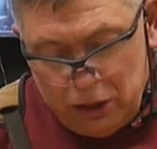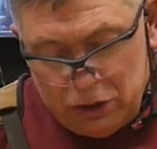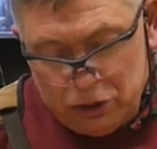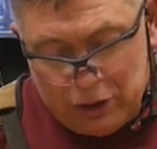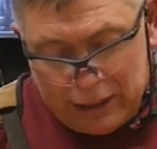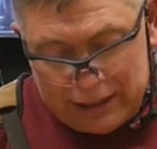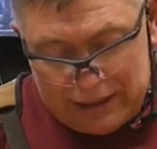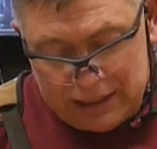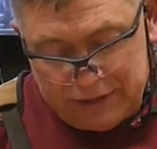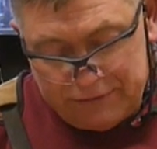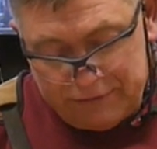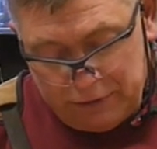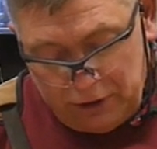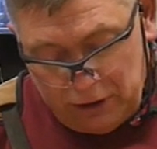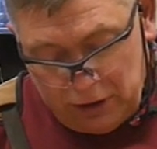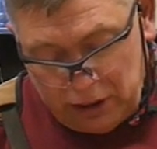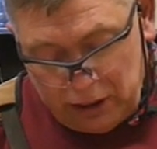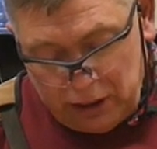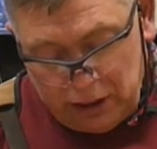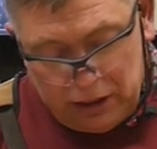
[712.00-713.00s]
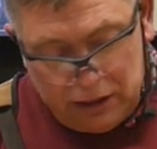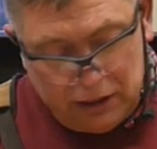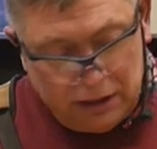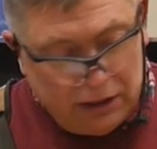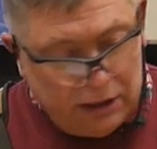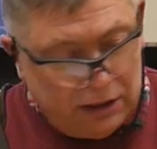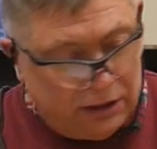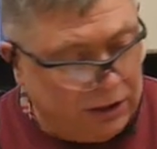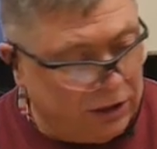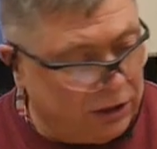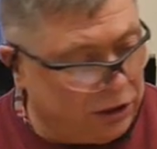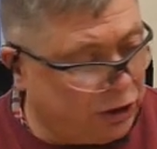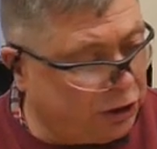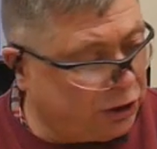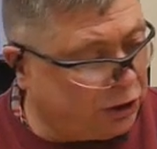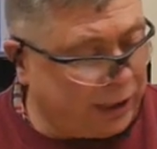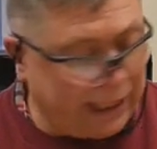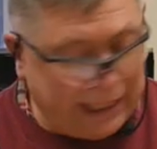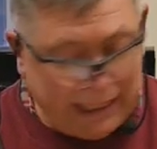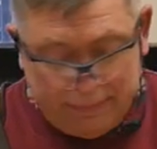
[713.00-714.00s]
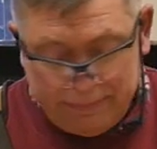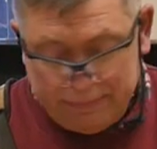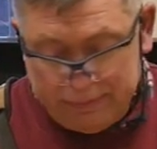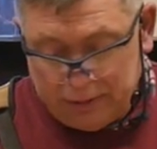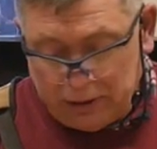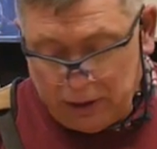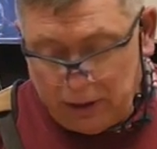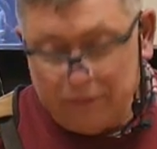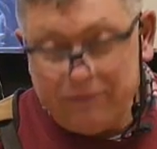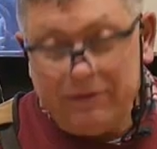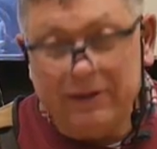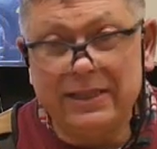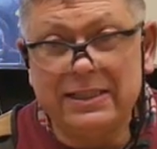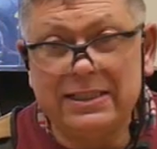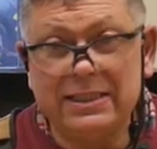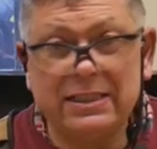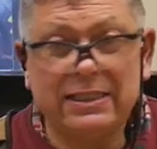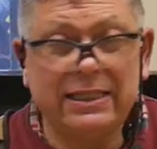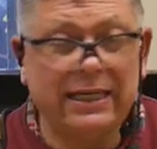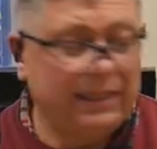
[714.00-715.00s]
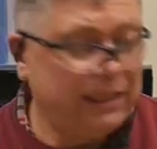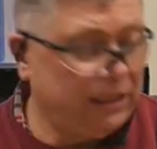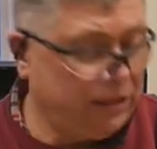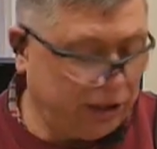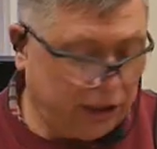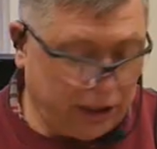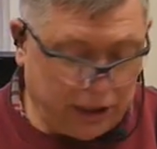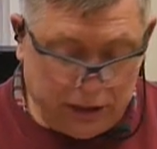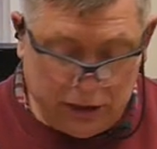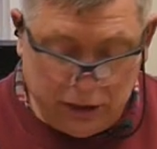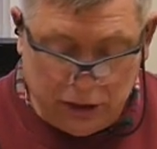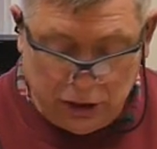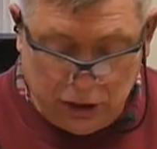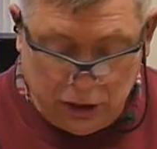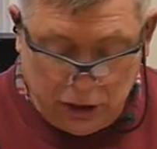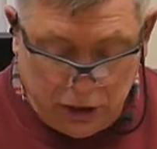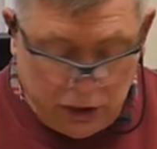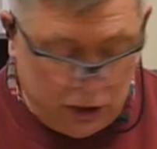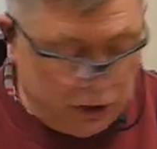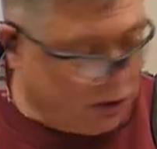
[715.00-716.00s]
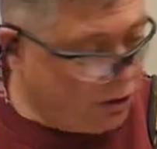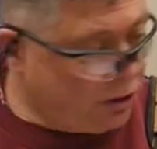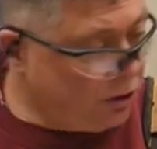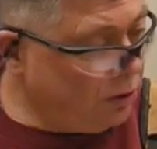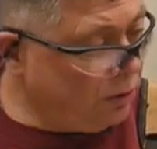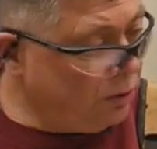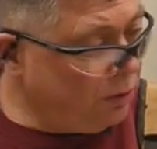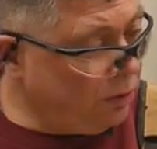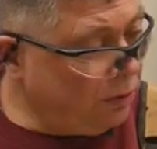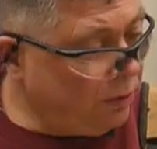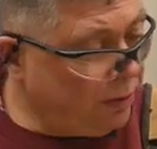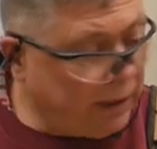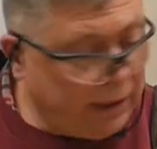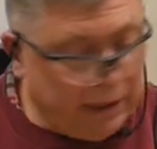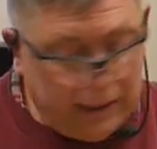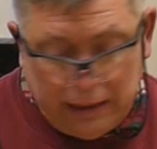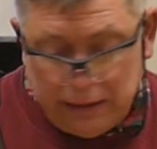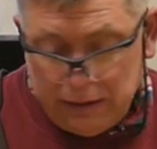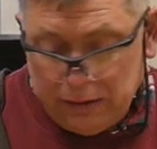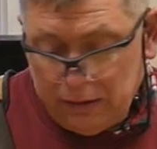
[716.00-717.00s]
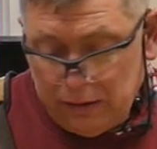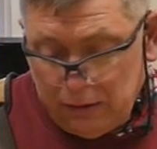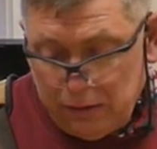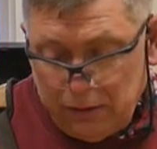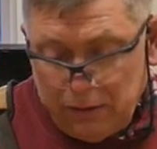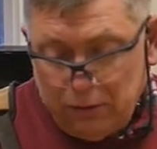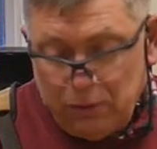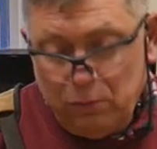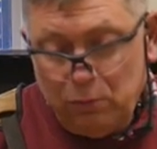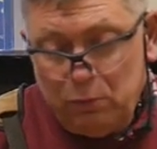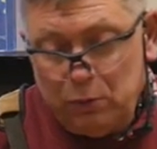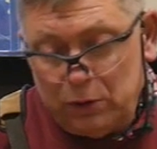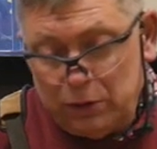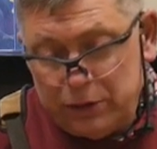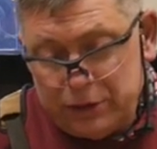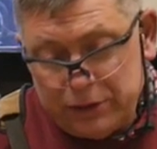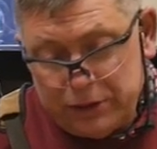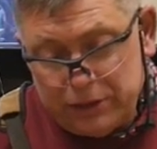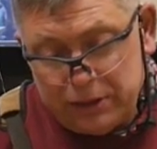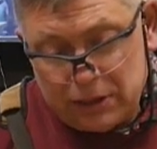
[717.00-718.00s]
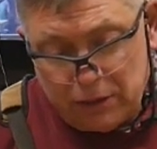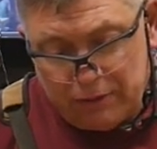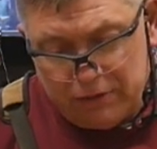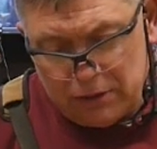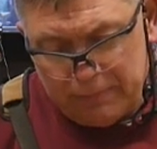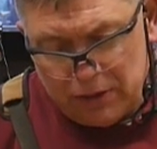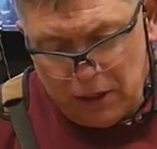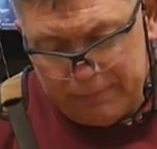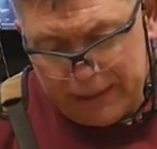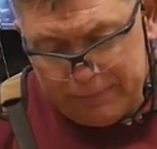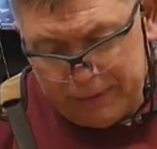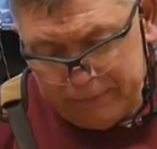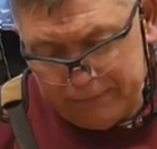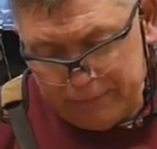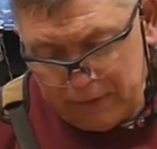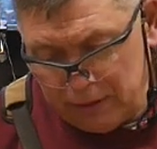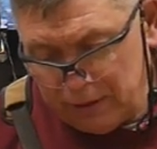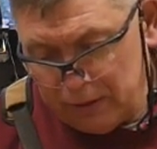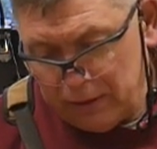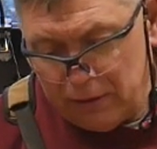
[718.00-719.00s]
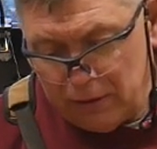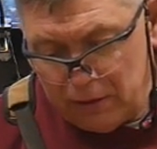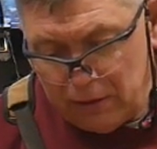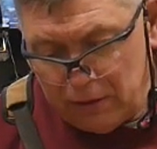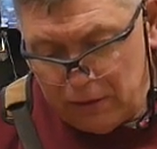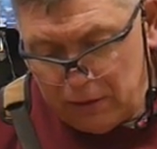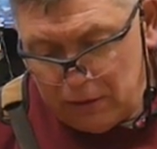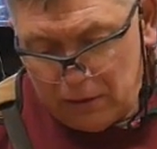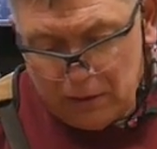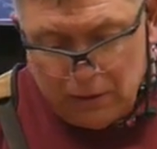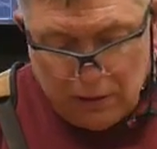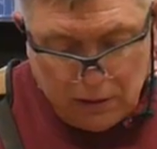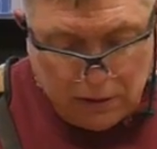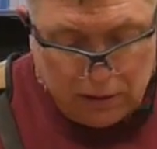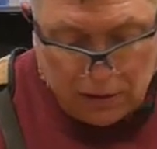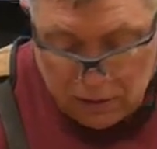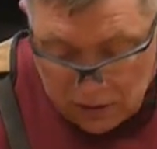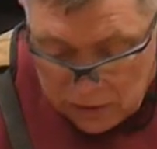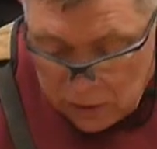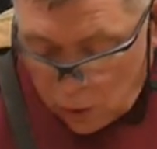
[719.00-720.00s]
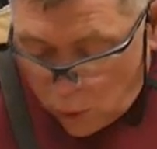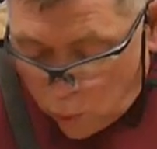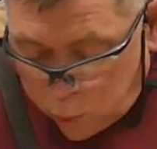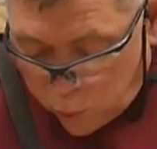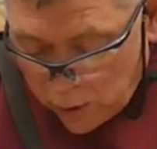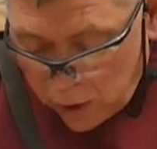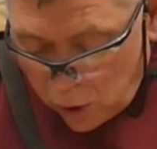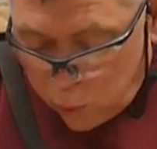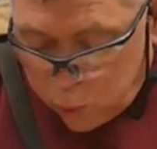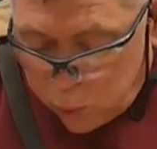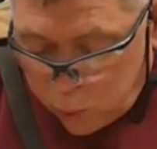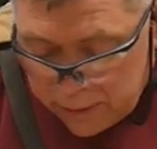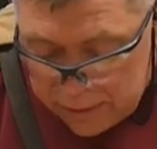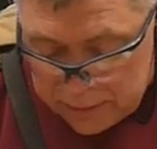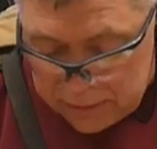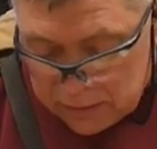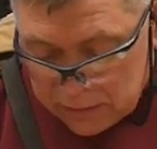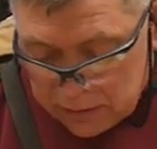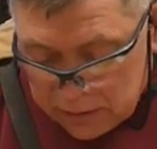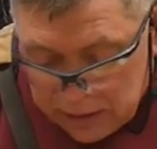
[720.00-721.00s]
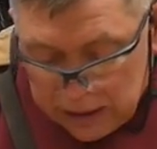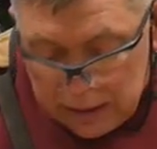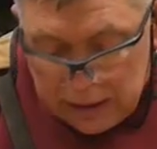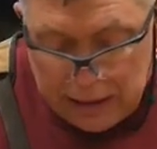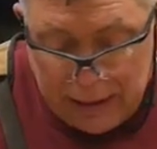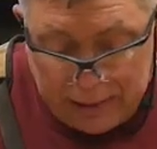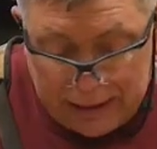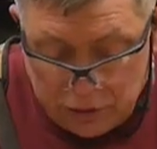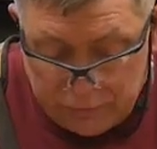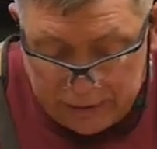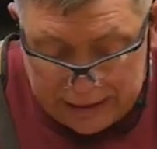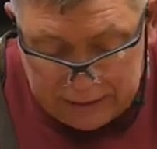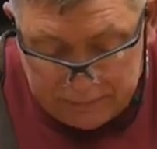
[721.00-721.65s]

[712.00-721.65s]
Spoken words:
transfer the shape of his signature to the wood. So I've got some carbon paper. eBay is your friend.